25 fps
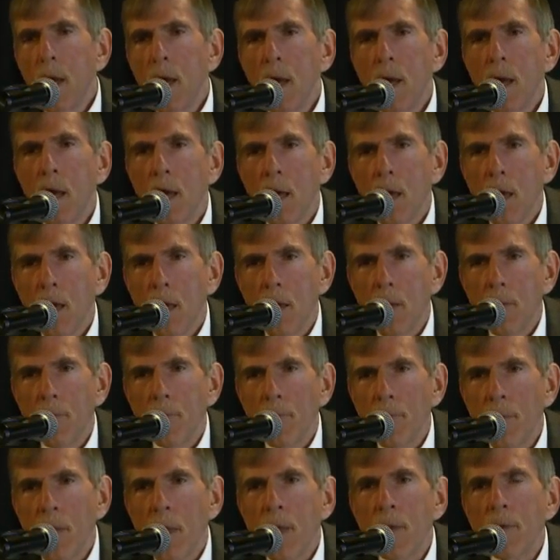
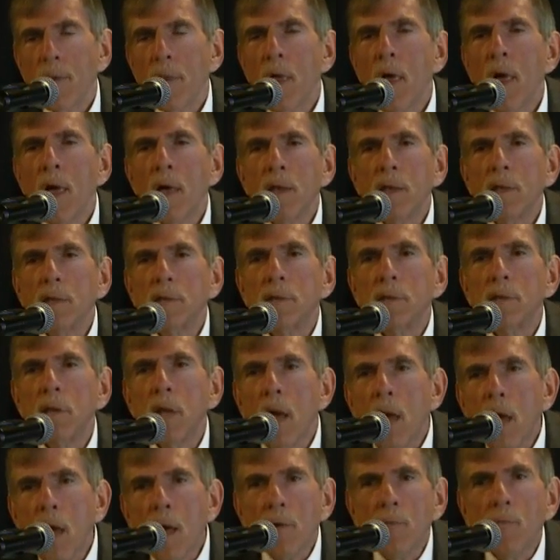Now, that is
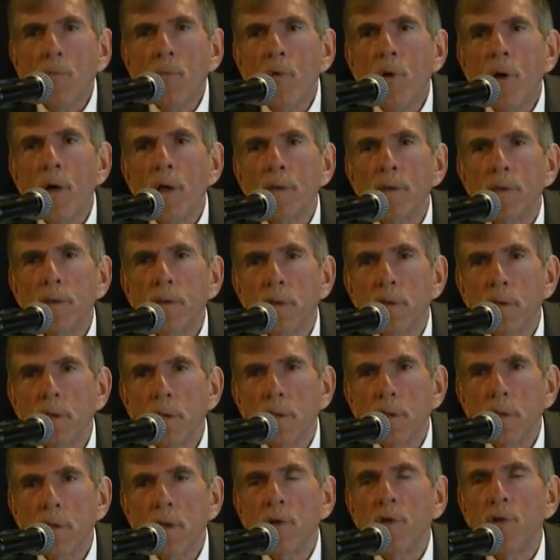not what
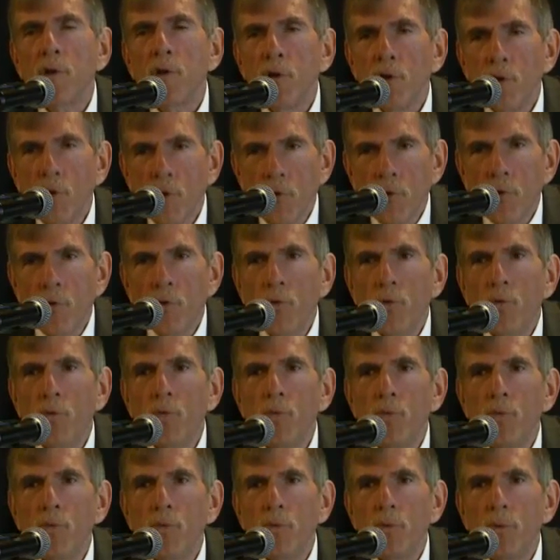the new